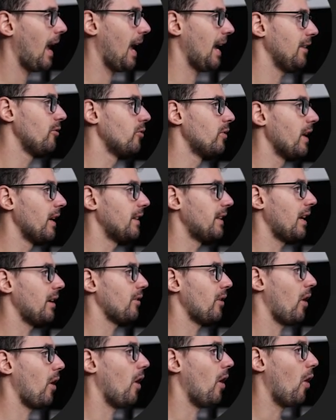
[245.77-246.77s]
and you get
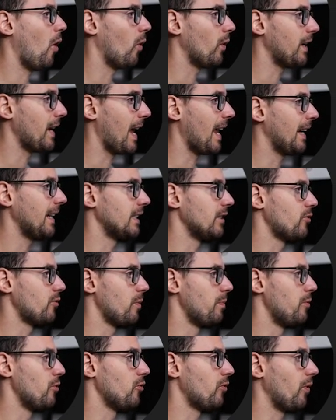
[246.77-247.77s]
that uh, organic
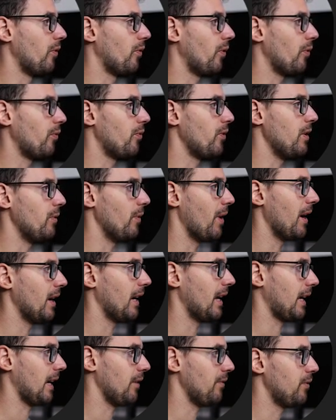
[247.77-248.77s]
distribution for free, right?
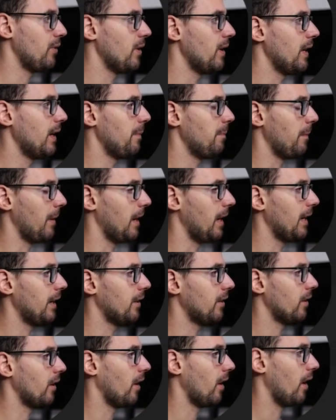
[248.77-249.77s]
Like if you hit a
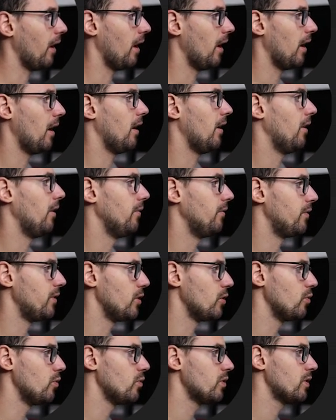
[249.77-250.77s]
million uh,
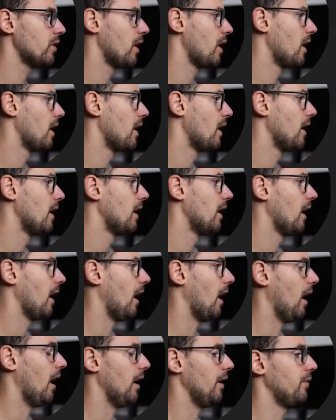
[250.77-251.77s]
views,
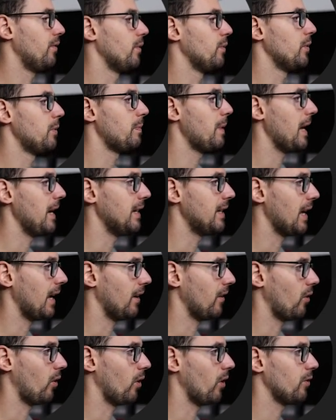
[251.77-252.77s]
uh, if you would pay
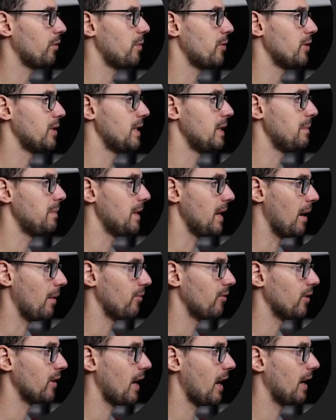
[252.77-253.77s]
ten dollars per CPM
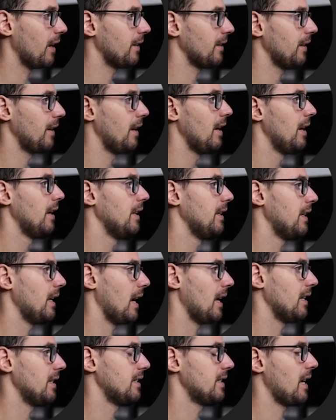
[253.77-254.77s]
for that,
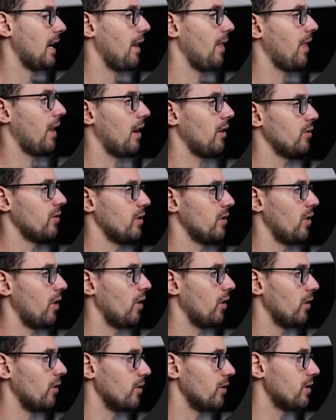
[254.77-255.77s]
that is ten thousand
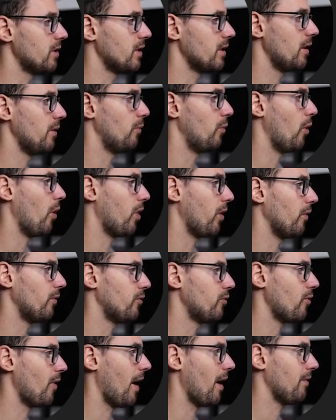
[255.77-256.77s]
dollars worth of
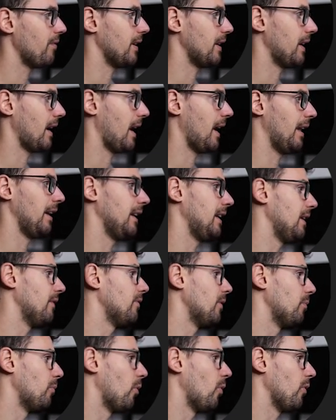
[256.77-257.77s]
traffic, and
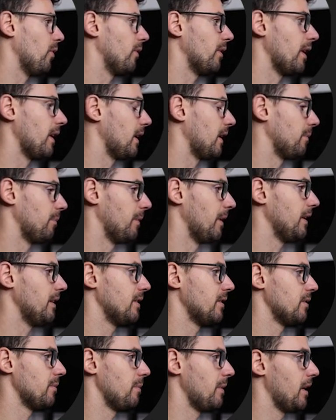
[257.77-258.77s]
even more. You can get
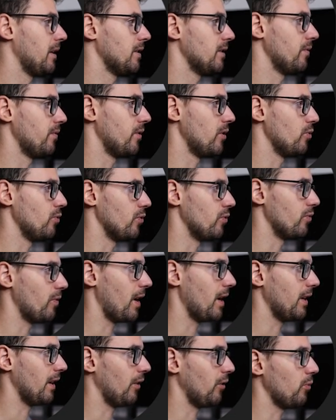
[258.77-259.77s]
millions and millions of views,
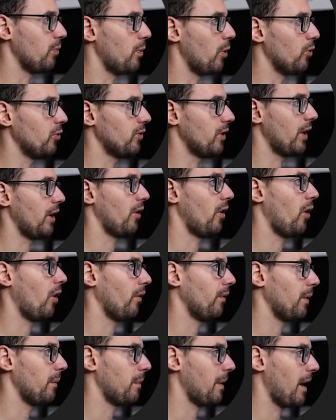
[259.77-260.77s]
right? And you post it on all
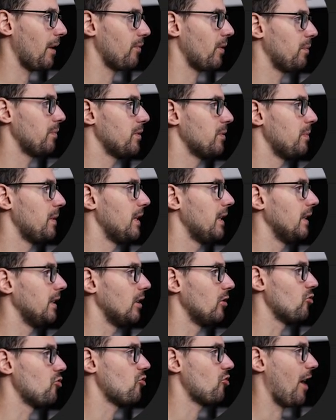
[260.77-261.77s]
the platforms, meaning
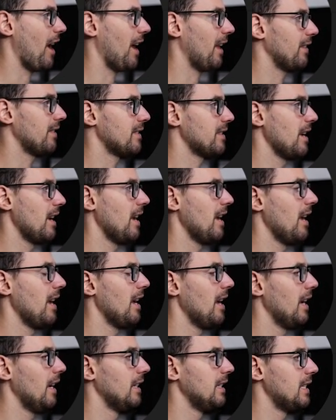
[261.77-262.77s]
the chance
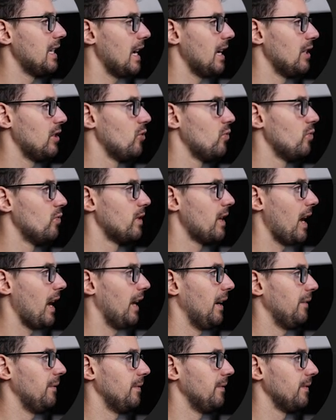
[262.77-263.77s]
that you
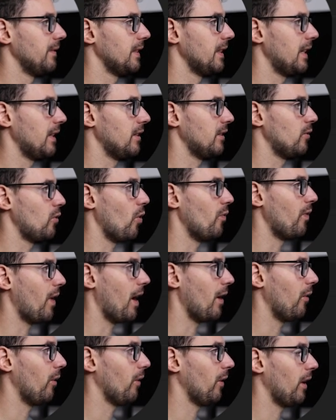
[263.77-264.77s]
can go
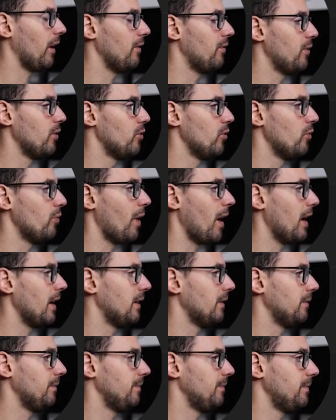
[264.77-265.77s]
viral if you do it
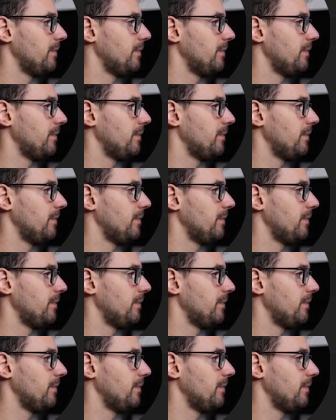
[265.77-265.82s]
right